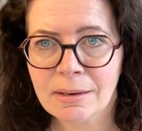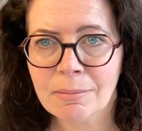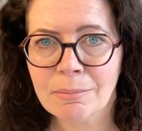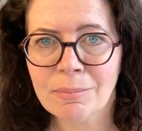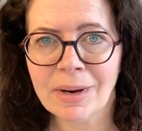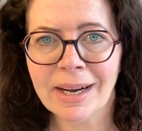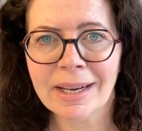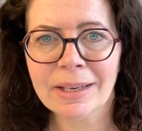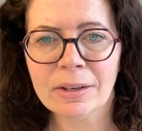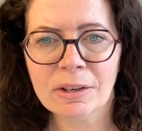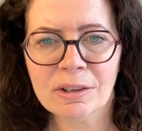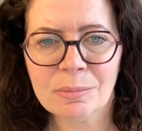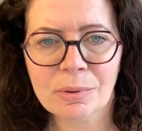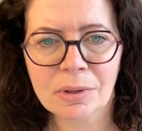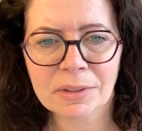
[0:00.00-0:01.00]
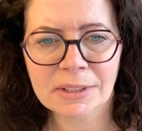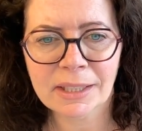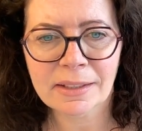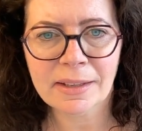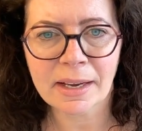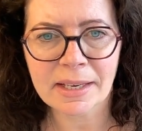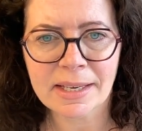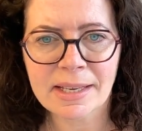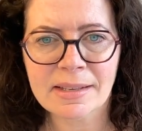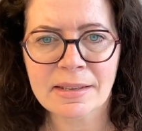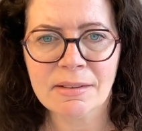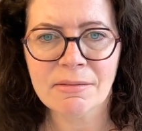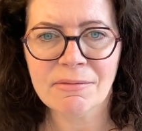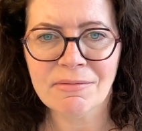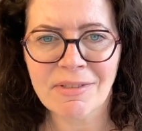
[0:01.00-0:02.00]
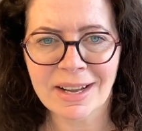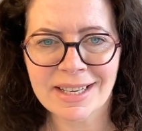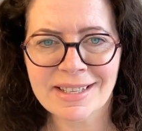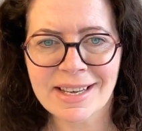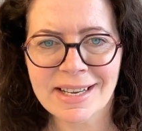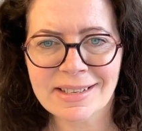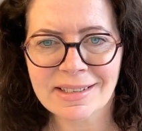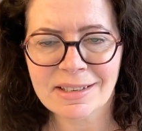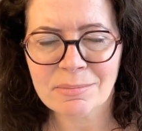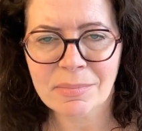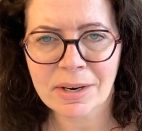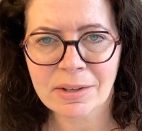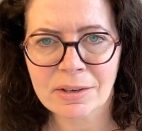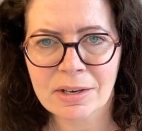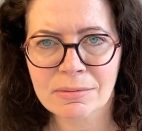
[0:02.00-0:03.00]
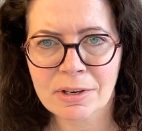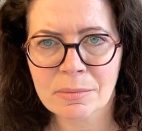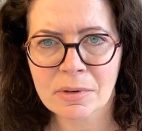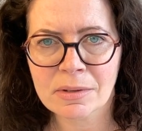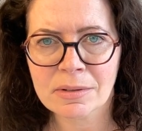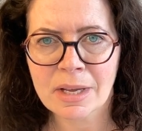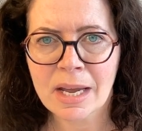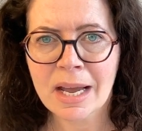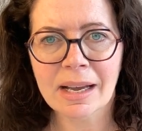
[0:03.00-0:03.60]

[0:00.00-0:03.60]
by a body that is validated by the government.